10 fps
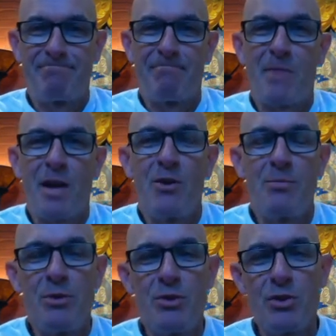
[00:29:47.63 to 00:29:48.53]
I hope you
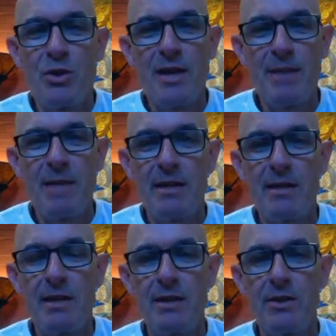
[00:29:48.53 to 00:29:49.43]
enjoyed that
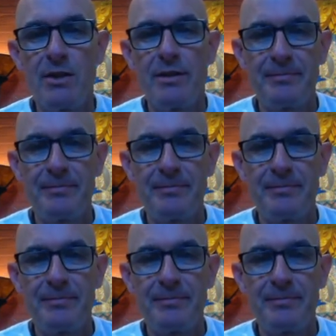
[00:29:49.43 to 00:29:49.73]
meditation.